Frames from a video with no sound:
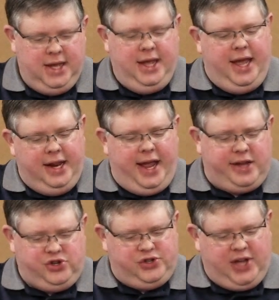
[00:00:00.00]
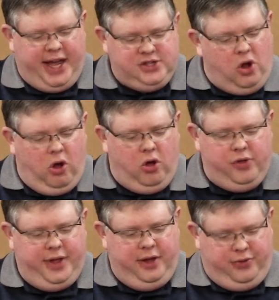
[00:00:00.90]
And it exercised all
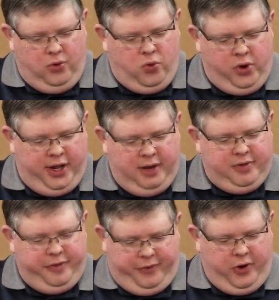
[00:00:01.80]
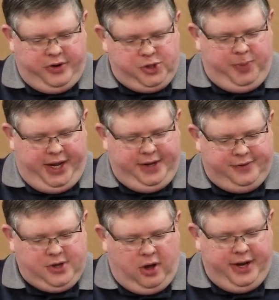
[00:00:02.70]
the authority of the first
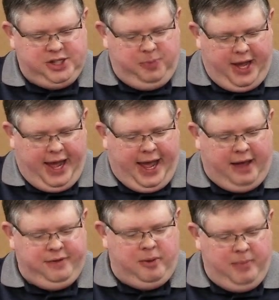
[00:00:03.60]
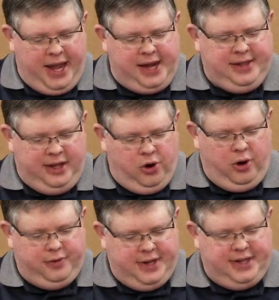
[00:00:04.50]
beast on its behalf, and made the
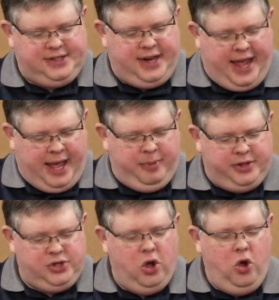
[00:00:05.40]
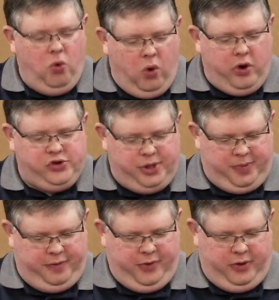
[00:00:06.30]
earth and its inhabitants worship
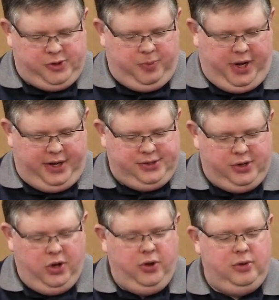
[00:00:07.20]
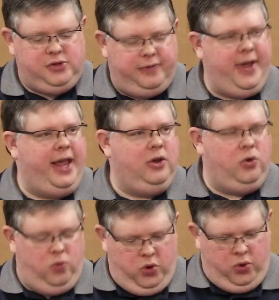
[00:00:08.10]
the first beast, whose fatal
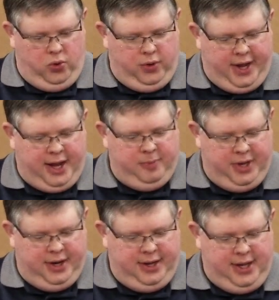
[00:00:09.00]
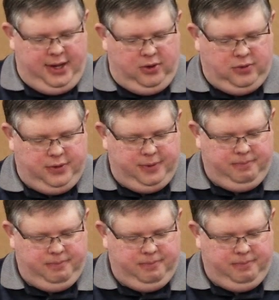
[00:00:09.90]
wound had been healed.